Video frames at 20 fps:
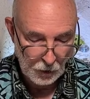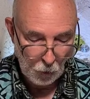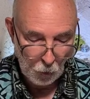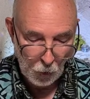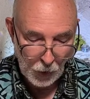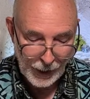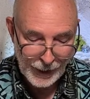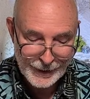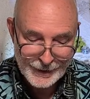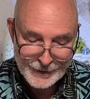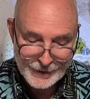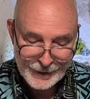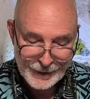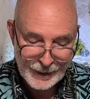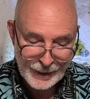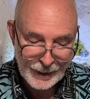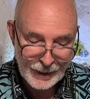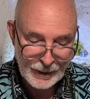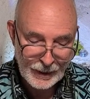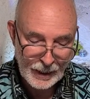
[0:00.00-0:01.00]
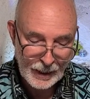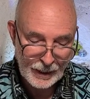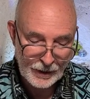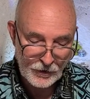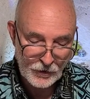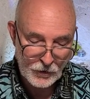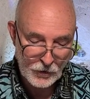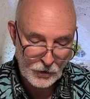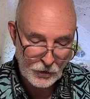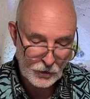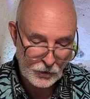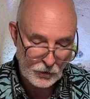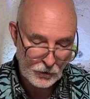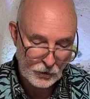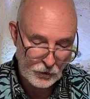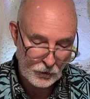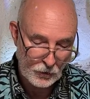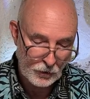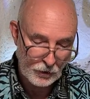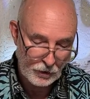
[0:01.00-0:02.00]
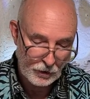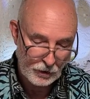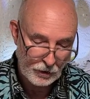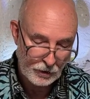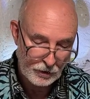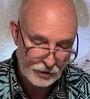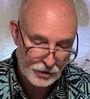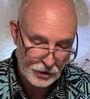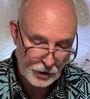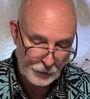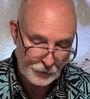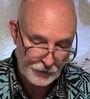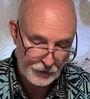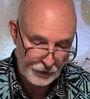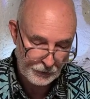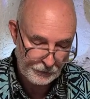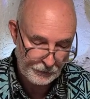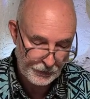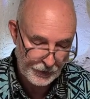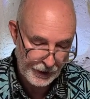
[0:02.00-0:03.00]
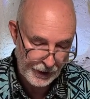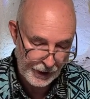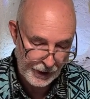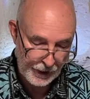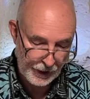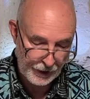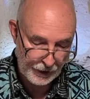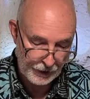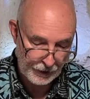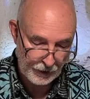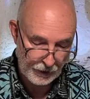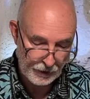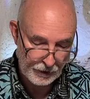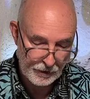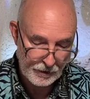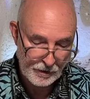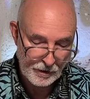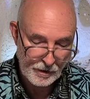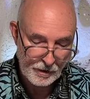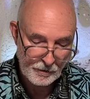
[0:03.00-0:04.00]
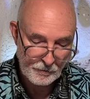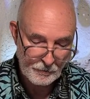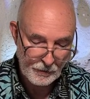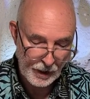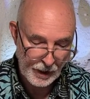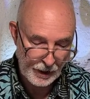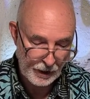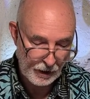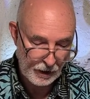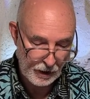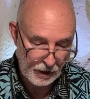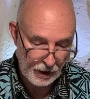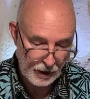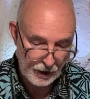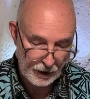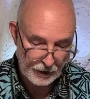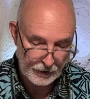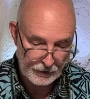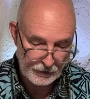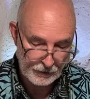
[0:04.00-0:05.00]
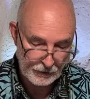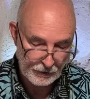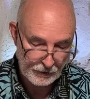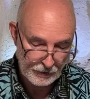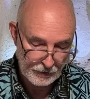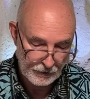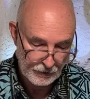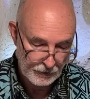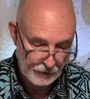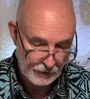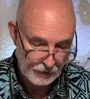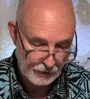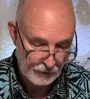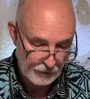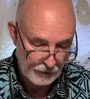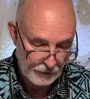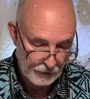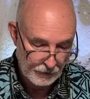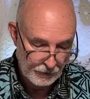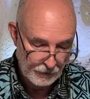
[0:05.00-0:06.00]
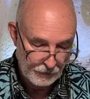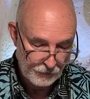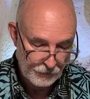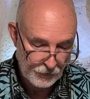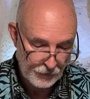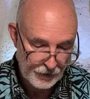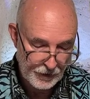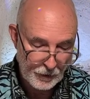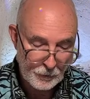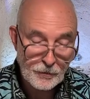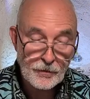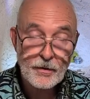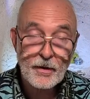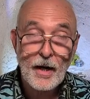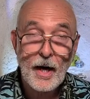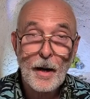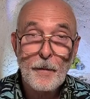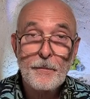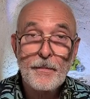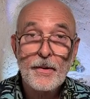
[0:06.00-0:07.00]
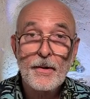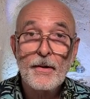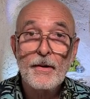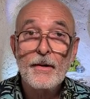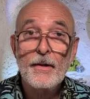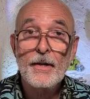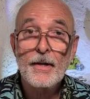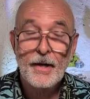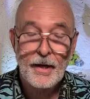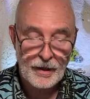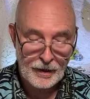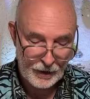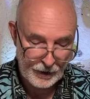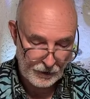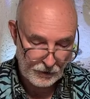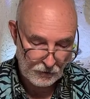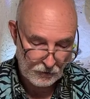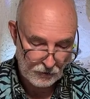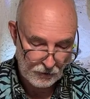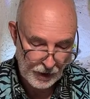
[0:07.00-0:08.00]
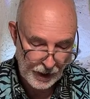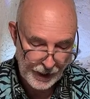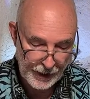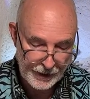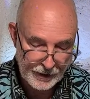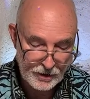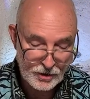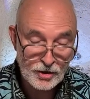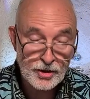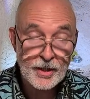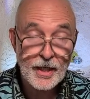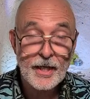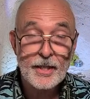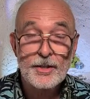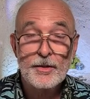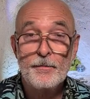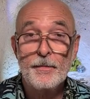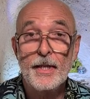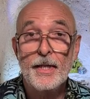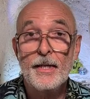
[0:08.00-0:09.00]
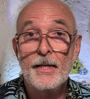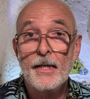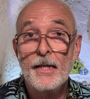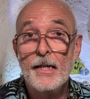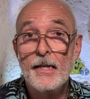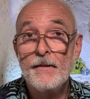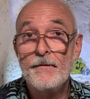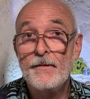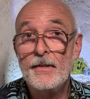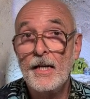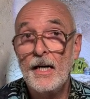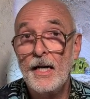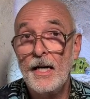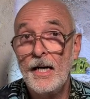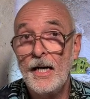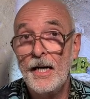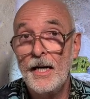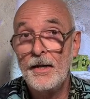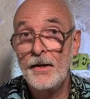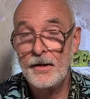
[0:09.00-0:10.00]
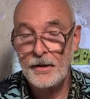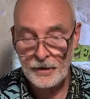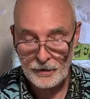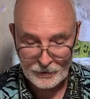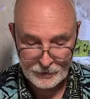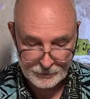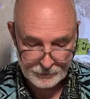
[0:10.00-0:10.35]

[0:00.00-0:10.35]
what can I do to prepare my heart for the proper and right judgment of God?